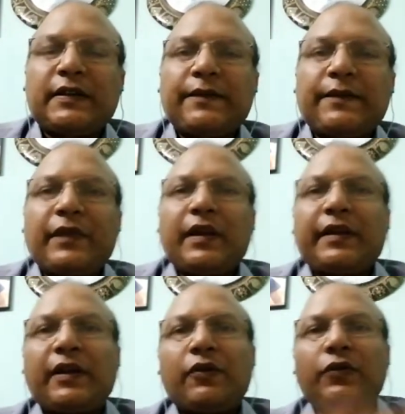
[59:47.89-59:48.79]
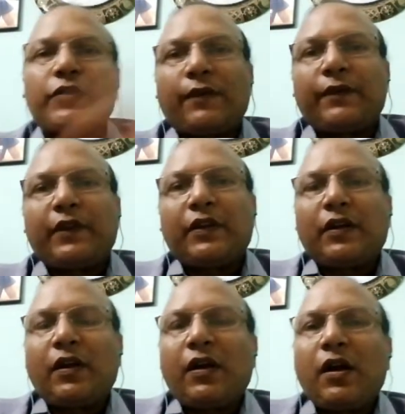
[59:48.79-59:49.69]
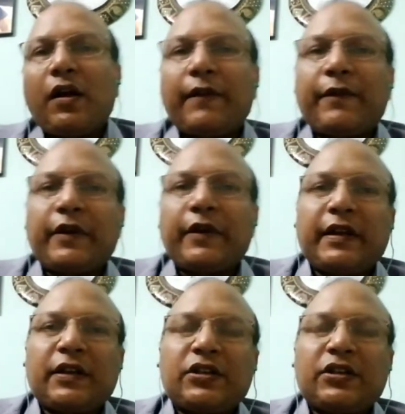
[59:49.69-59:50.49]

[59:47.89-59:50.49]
they goes off in different directions,